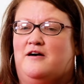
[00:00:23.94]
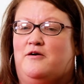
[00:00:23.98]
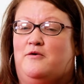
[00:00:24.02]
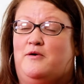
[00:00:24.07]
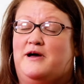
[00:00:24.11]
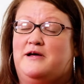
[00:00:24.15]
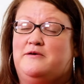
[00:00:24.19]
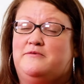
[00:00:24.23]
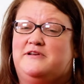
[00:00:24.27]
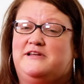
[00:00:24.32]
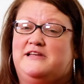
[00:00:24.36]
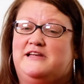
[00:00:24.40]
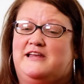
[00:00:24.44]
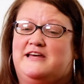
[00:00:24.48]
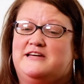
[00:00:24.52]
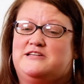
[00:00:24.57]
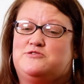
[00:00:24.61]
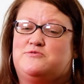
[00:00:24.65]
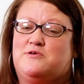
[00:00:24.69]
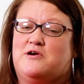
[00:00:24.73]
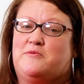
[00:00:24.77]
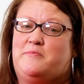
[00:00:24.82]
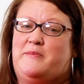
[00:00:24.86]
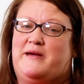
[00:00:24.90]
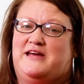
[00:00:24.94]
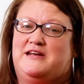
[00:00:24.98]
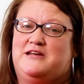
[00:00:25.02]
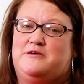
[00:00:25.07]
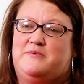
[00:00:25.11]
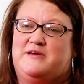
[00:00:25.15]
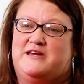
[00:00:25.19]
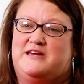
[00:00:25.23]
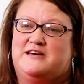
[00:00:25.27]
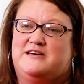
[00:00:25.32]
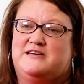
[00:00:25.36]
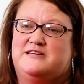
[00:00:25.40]
Well, I really like Square Panda
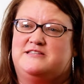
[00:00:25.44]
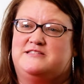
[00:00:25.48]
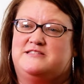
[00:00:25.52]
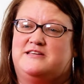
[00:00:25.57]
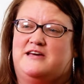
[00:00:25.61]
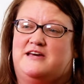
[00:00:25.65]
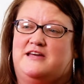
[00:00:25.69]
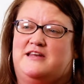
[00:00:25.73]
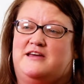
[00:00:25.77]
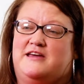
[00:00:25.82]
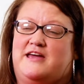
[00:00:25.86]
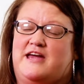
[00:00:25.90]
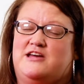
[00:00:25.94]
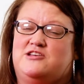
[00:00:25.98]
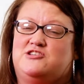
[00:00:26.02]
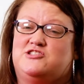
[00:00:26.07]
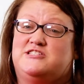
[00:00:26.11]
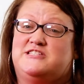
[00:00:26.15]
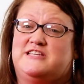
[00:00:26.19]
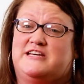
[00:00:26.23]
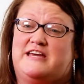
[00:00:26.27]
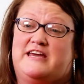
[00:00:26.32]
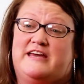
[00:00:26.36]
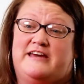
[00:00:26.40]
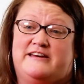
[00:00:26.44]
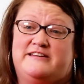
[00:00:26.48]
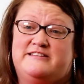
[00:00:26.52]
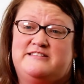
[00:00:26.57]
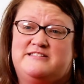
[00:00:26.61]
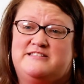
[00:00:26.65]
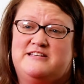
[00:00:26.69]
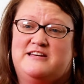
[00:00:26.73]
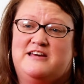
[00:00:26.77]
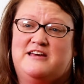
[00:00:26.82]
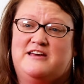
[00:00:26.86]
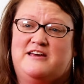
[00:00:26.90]
because it engages the
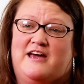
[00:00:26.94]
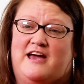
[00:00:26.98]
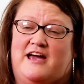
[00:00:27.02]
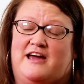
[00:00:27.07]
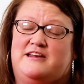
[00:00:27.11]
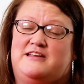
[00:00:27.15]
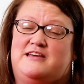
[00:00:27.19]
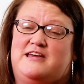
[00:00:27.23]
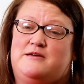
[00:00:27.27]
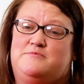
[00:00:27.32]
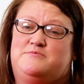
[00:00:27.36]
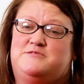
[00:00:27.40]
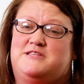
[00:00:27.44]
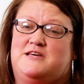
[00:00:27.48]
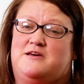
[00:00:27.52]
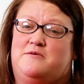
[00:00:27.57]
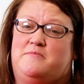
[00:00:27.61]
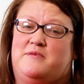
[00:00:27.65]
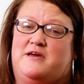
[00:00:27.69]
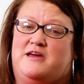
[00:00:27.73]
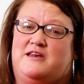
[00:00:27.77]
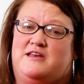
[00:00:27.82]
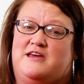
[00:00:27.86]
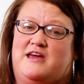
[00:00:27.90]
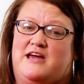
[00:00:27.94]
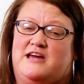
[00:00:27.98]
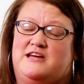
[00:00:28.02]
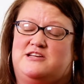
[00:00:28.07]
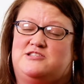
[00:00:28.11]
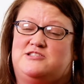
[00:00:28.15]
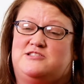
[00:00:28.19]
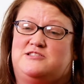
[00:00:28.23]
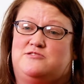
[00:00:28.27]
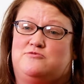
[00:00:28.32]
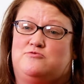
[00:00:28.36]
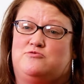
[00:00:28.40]
kids and keeps them
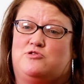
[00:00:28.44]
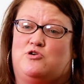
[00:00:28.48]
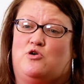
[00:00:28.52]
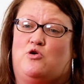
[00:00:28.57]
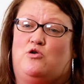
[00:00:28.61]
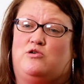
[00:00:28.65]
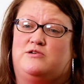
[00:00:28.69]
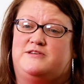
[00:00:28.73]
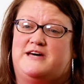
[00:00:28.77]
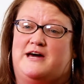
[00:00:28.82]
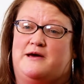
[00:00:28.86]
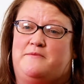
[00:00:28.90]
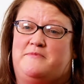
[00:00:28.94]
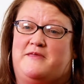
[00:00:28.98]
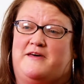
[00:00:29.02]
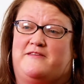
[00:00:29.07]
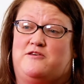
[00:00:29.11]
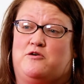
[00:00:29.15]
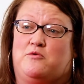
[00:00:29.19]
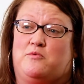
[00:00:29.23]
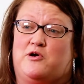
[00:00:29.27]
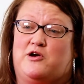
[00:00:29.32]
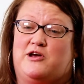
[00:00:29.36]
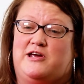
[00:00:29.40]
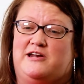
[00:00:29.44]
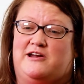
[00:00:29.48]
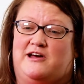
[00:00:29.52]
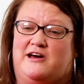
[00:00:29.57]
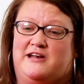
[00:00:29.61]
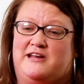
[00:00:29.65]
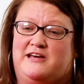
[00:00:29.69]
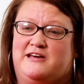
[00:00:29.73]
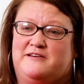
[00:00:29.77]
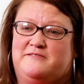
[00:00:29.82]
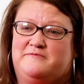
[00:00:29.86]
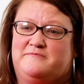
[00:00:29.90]
engaged through the whole time that they're working
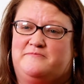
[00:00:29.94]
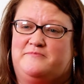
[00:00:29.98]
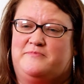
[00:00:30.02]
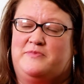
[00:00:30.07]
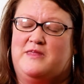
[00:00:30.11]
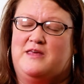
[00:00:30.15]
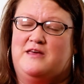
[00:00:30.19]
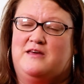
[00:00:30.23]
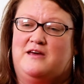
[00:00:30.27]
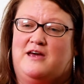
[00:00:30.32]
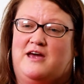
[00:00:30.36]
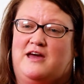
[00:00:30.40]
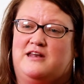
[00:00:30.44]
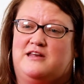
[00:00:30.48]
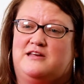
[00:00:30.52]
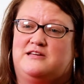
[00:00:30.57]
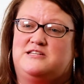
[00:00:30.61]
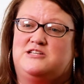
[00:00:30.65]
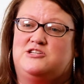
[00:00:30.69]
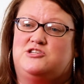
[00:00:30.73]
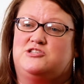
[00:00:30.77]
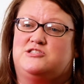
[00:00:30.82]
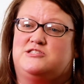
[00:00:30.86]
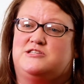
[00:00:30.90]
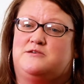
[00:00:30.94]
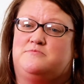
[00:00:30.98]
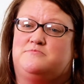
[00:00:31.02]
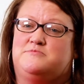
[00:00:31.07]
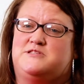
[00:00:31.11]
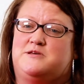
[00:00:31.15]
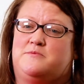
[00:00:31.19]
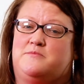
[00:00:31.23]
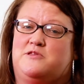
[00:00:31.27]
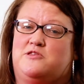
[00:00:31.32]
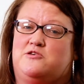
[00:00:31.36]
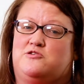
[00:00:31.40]
on it. And it teaches them
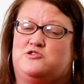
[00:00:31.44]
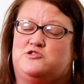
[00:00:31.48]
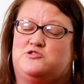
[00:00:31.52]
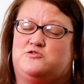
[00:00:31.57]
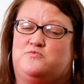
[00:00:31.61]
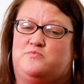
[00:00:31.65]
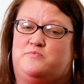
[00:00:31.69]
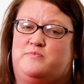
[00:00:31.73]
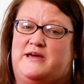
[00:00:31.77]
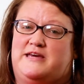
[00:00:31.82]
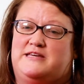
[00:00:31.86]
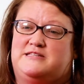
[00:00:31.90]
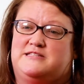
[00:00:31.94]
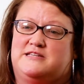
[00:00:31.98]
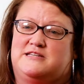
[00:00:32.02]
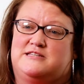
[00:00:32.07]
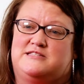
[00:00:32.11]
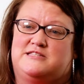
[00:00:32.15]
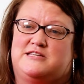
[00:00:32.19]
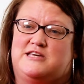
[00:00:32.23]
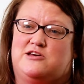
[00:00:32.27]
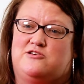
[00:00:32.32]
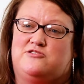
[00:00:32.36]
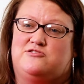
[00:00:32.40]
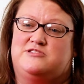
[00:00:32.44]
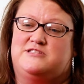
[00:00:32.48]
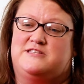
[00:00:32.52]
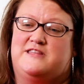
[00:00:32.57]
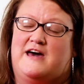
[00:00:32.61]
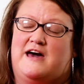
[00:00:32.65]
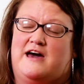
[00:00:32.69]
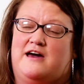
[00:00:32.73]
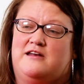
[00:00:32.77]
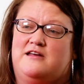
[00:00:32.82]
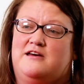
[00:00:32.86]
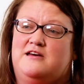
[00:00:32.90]
some of those basic skills
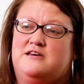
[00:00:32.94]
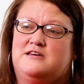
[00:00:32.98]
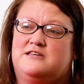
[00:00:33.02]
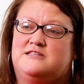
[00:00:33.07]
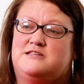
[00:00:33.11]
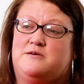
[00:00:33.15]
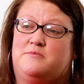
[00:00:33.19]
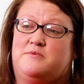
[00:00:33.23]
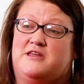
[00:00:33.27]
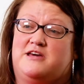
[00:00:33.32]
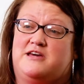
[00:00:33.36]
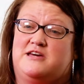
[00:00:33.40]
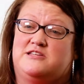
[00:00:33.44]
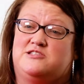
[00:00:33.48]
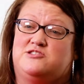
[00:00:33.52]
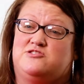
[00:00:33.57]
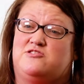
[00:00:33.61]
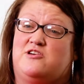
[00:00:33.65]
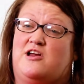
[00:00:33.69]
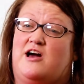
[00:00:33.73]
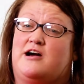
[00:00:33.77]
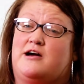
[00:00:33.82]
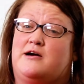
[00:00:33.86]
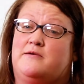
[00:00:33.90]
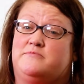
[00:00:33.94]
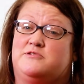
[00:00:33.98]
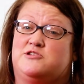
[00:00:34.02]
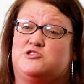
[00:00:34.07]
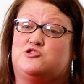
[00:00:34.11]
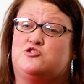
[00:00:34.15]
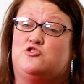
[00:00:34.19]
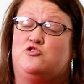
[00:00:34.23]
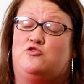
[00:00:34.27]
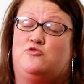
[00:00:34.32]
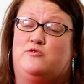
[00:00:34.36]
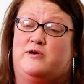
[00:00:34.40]
that some of the kids do not come to
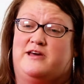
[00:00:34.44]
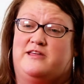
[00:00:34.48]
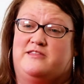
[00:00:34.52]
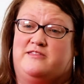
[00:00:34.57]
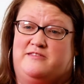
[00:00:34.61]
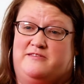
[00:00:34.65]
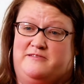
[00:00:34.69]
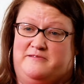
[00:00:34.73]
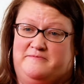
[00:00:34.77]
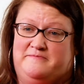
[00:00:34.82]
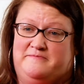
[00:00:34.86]
school with.